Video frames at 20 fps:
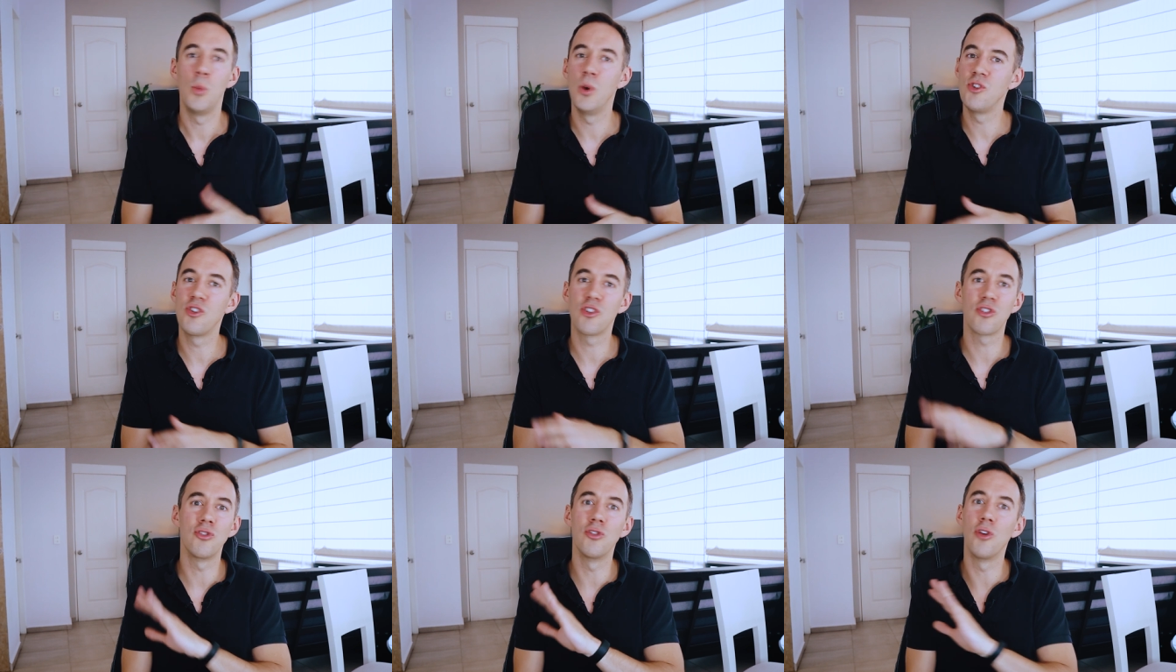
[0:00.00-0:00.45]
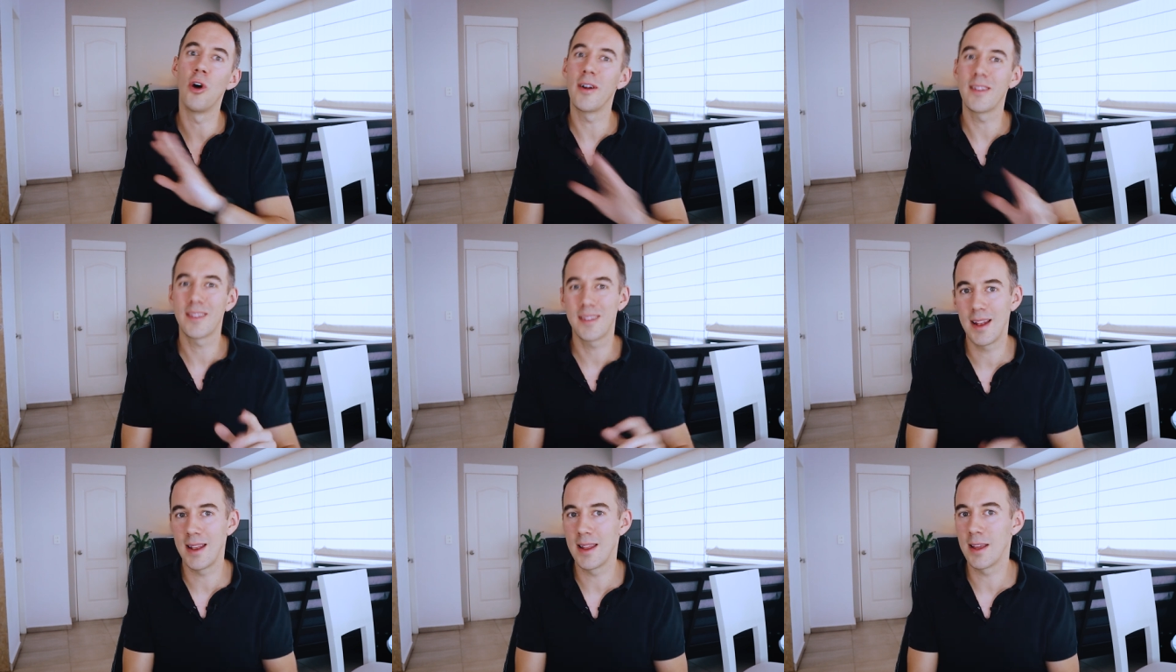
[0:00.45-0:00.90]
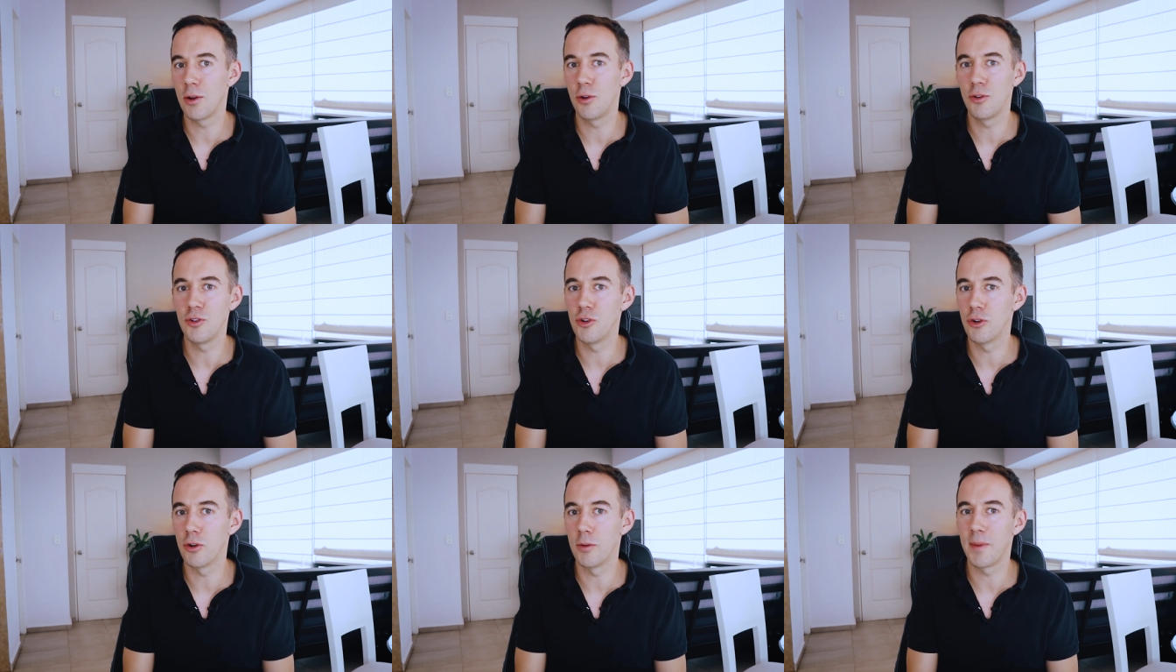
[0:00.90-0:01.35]
we're just not selling
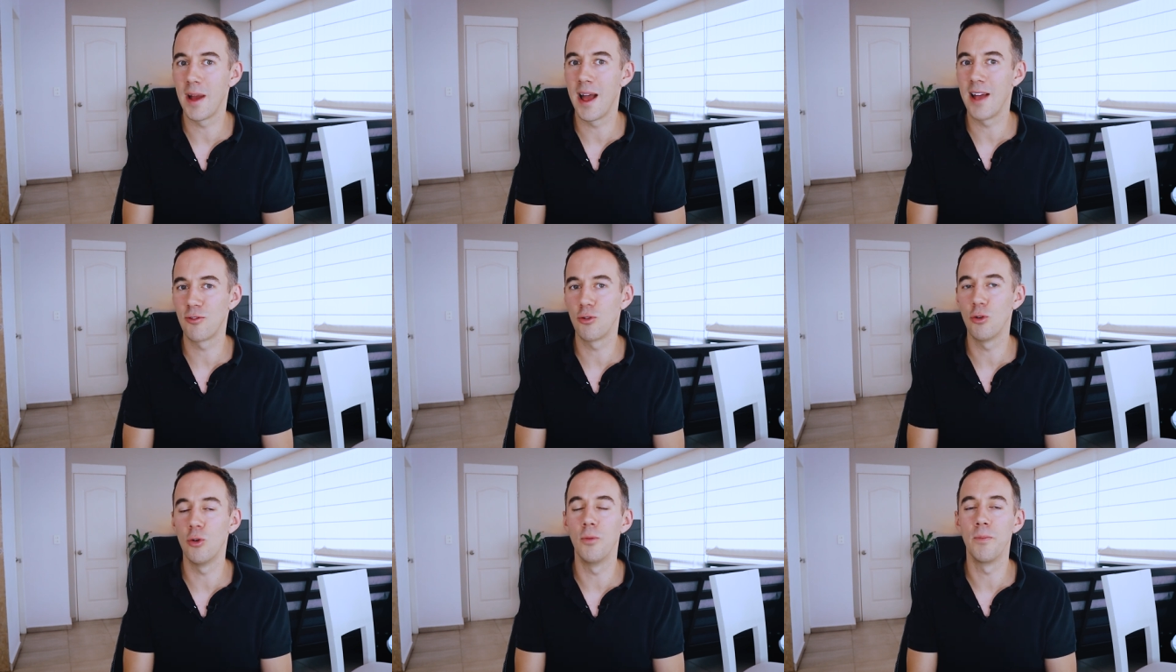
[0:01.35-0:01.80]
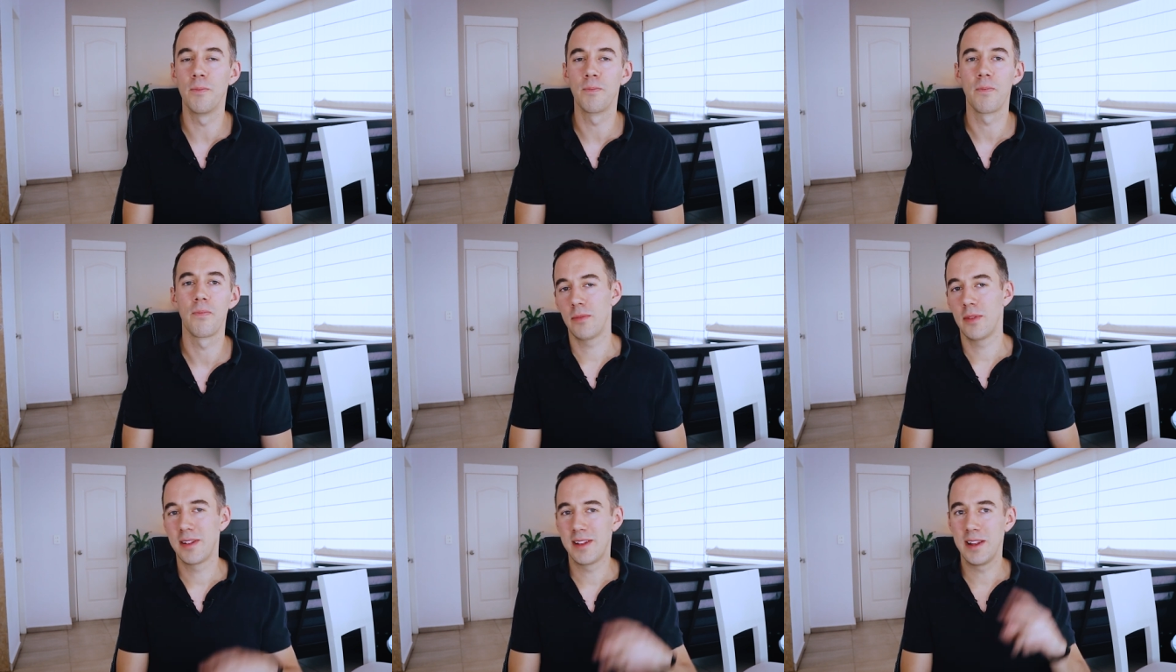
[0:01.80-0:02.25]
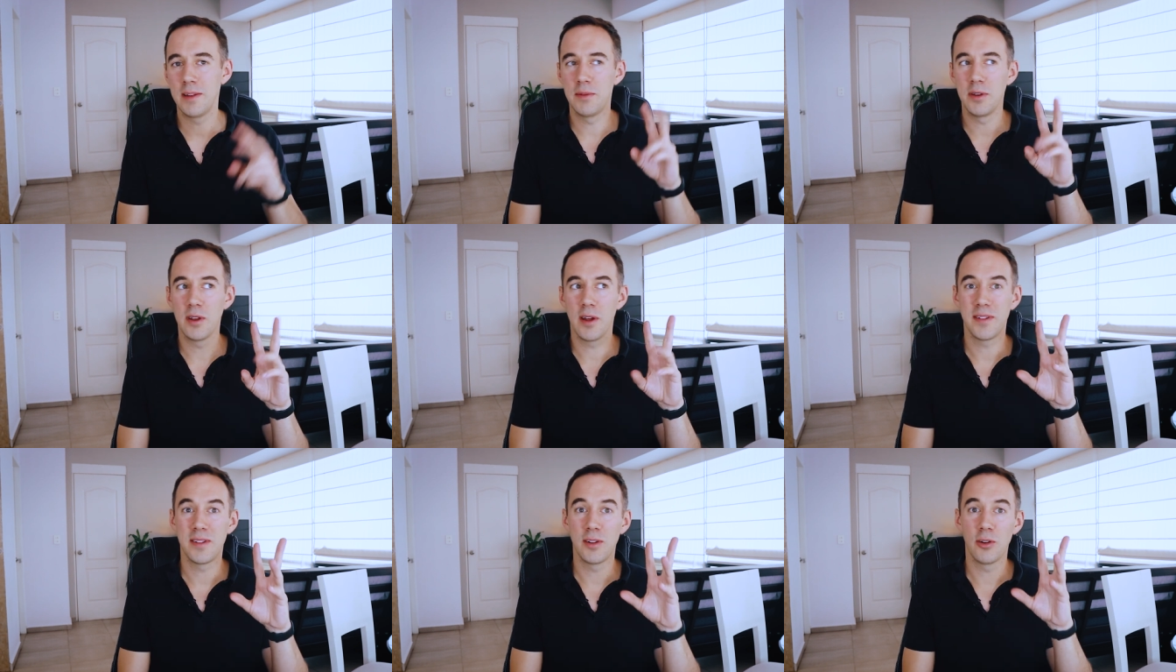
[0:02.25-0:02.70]
on Europe at all. This leads me
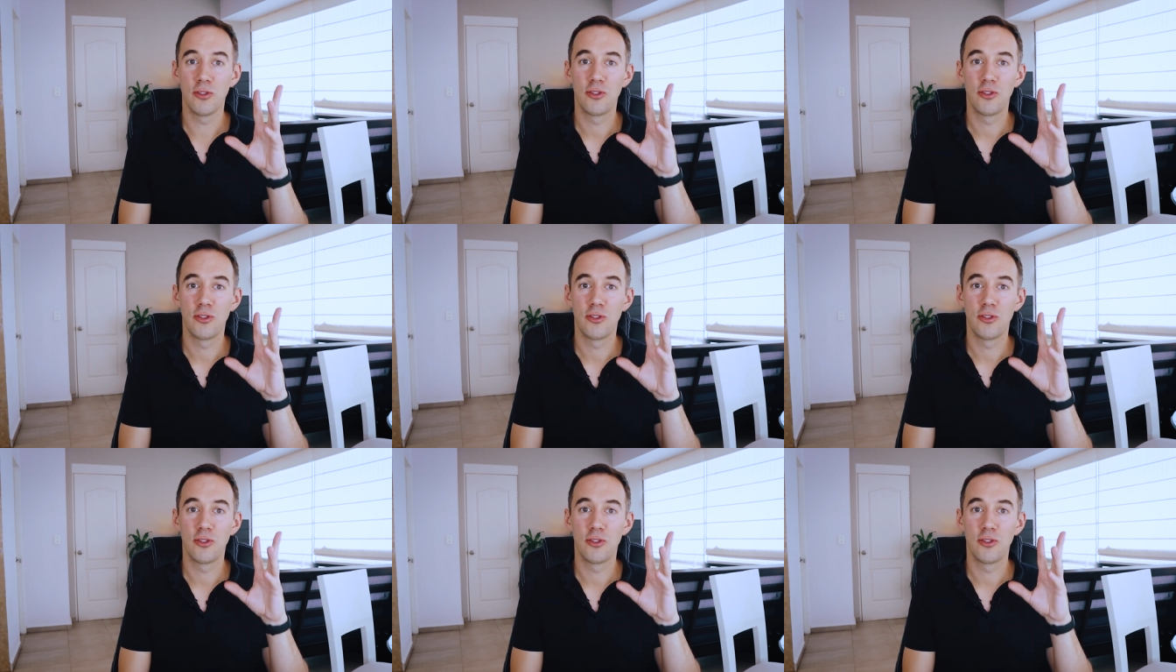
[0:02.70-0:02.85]
nicely